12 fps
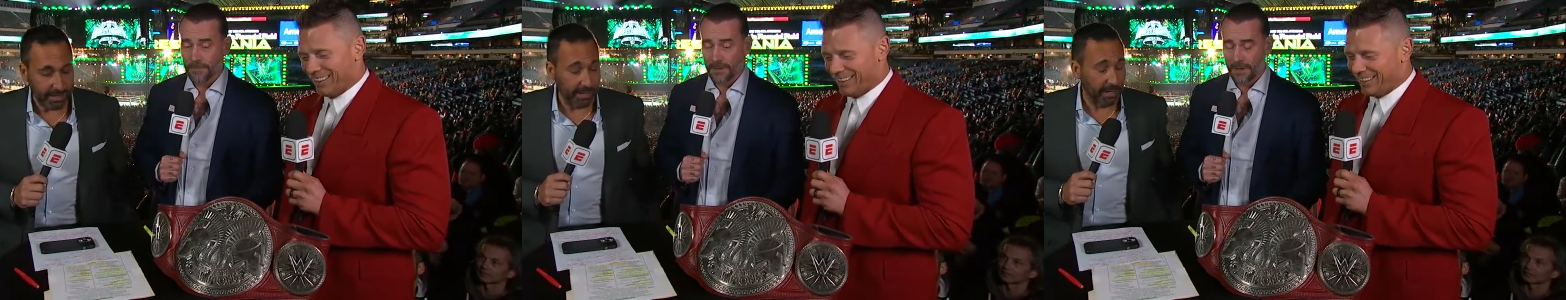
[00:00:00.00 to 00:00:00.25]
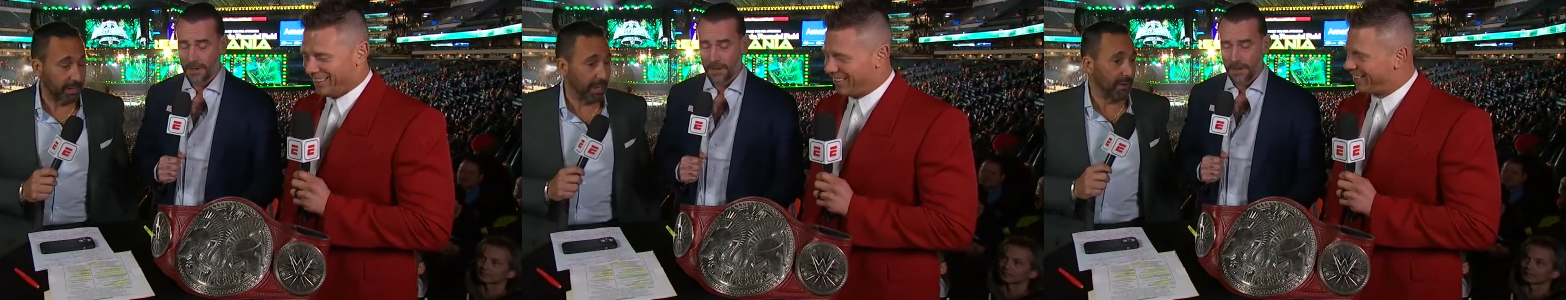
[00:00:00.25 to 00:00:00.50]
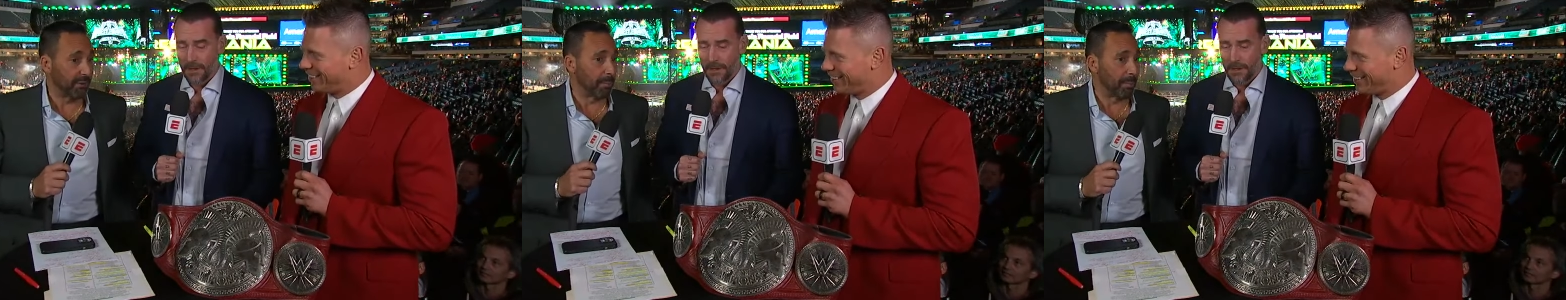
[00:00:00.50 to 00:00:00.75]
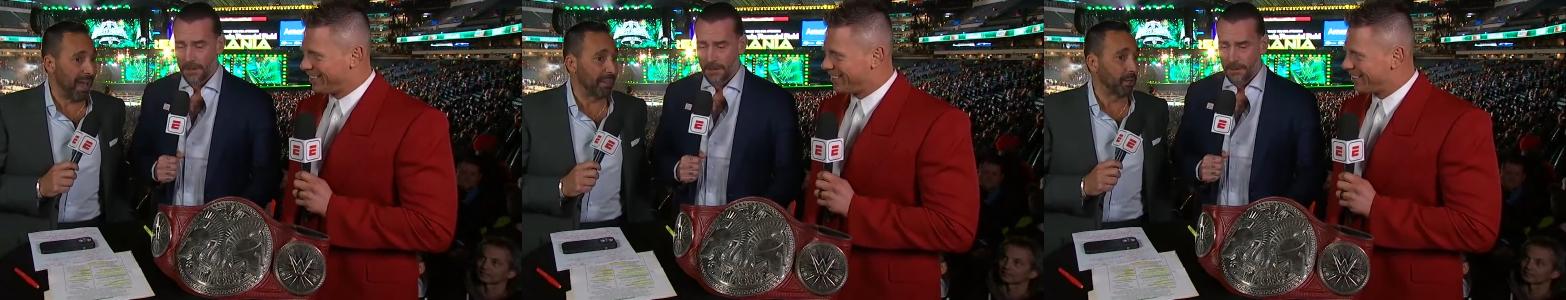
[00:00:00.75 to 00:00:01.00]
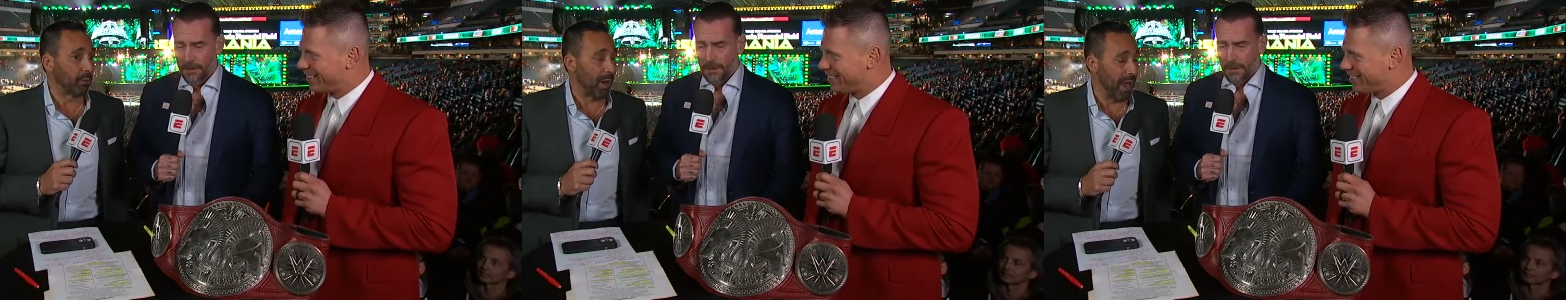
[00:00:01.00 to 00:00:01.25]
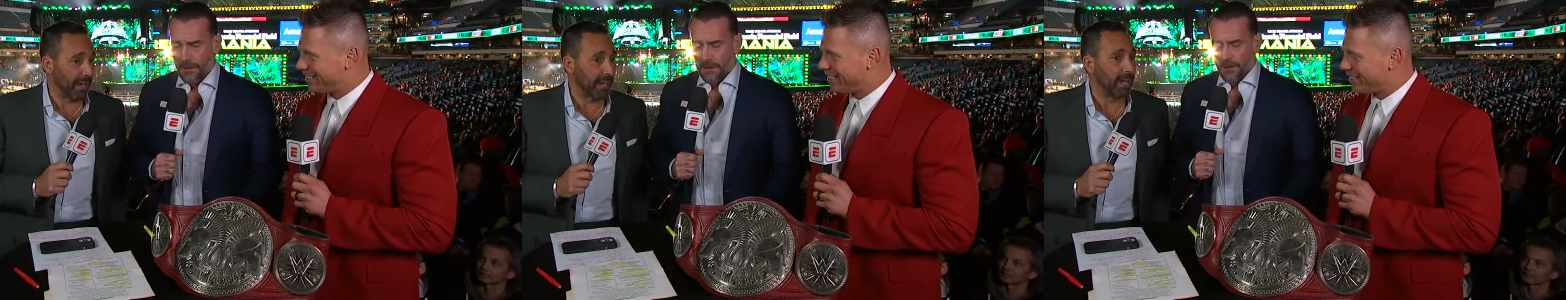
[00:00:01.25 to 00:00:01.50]
Speaker 1: then a cover by The
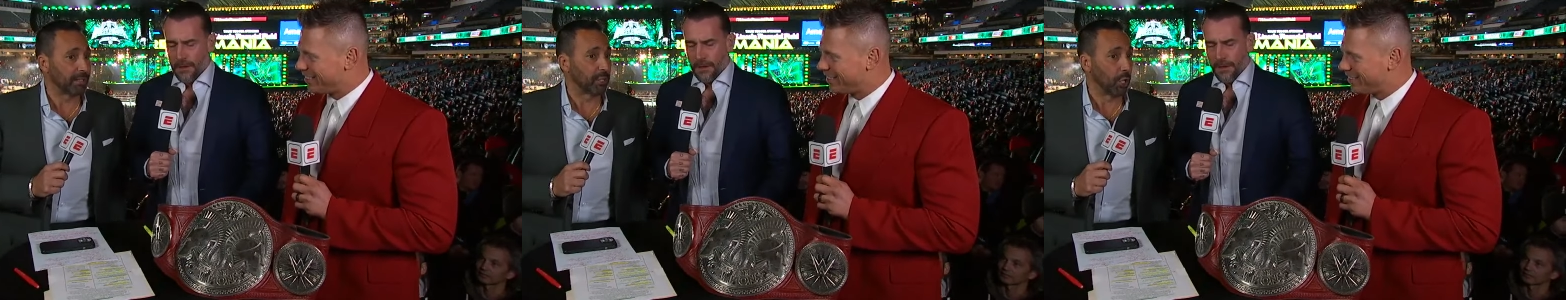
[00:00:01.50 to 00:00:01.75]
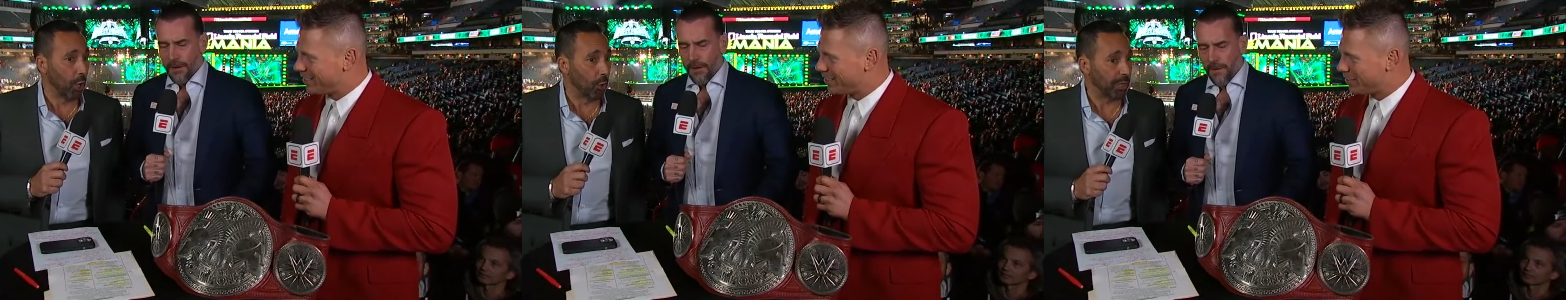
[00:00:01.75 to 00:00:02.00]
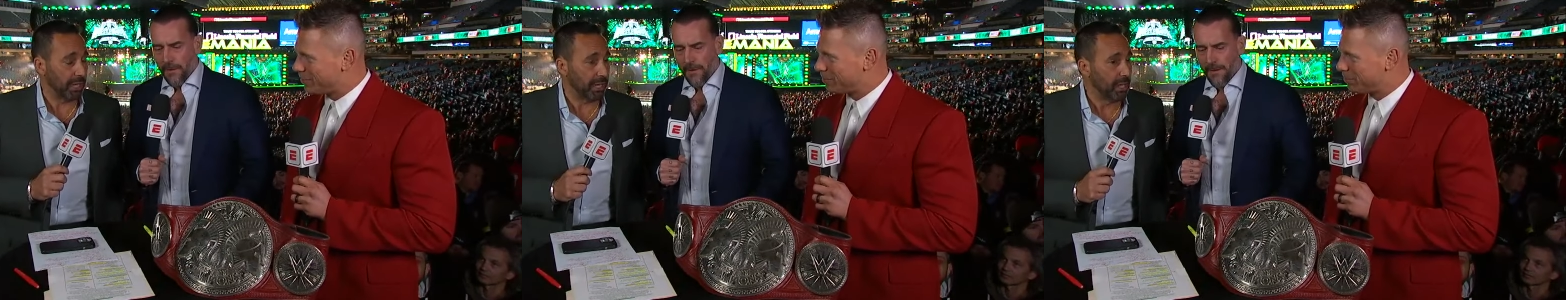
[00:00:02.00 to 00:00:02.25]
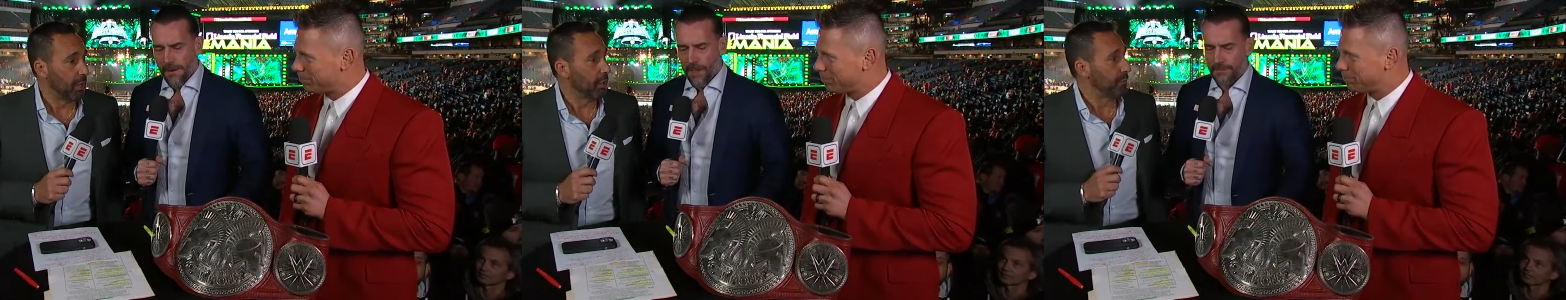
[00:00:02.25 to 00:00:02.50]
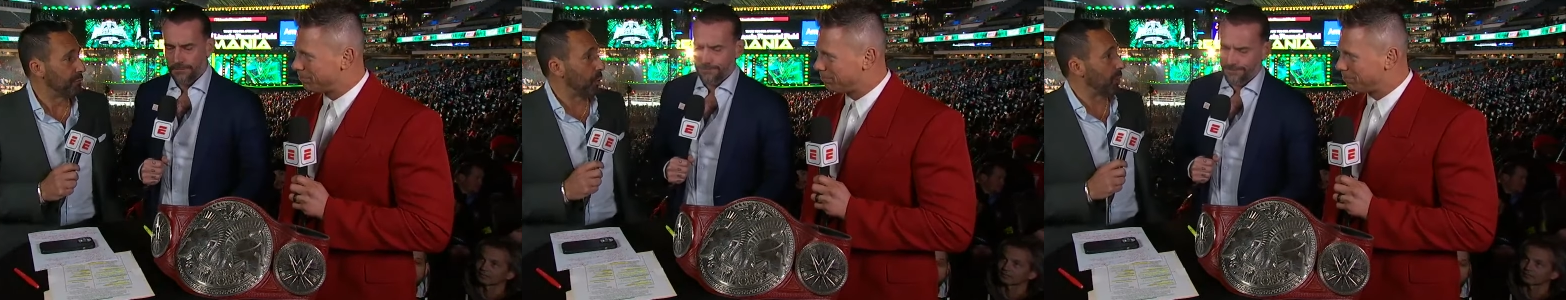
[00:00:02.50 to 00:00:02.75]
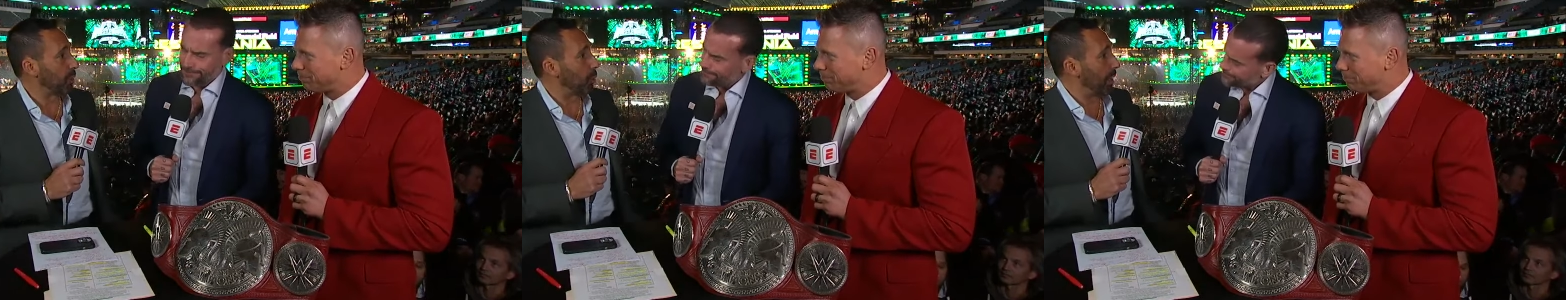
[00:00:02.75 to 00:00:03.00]
Rock on Cody for
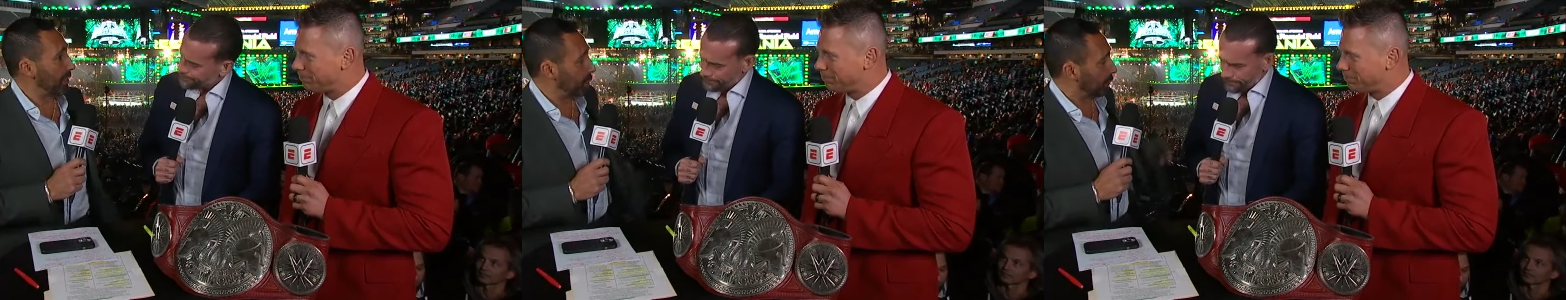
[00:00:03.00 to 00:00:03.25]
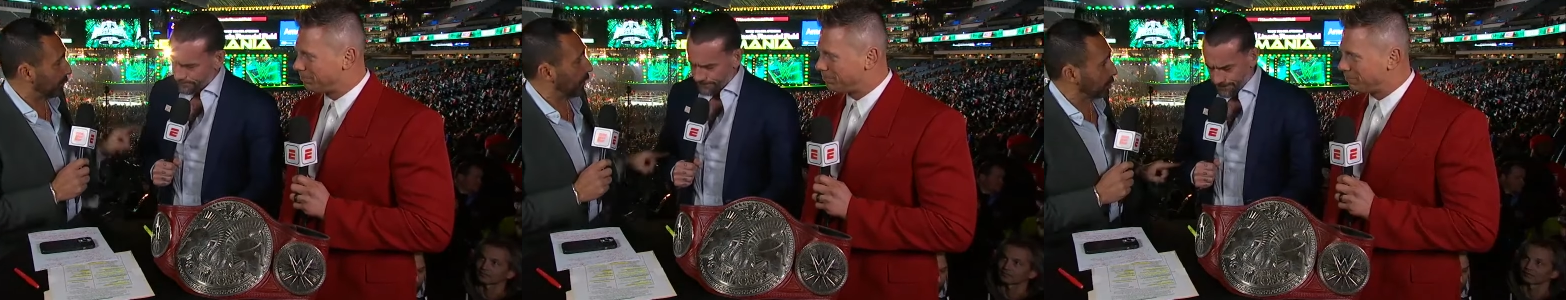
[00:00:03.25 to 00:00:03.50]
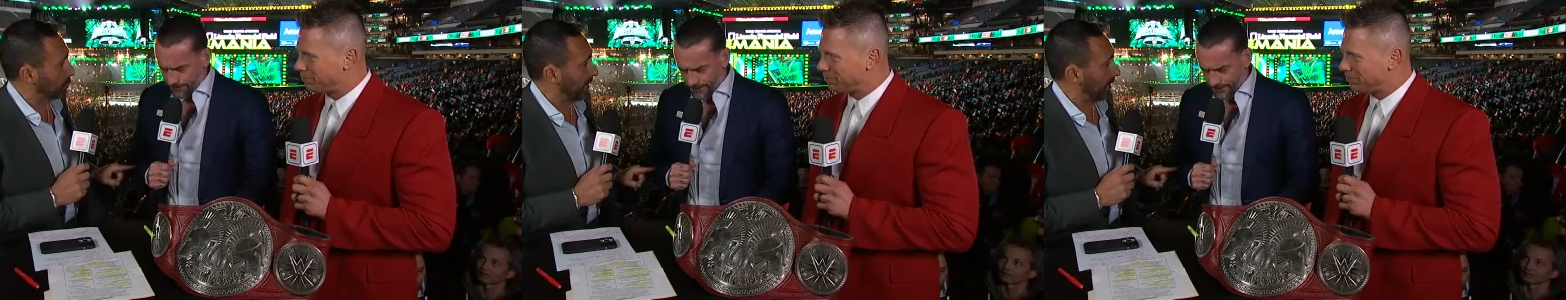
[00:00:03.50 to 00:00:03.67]
the win. Your first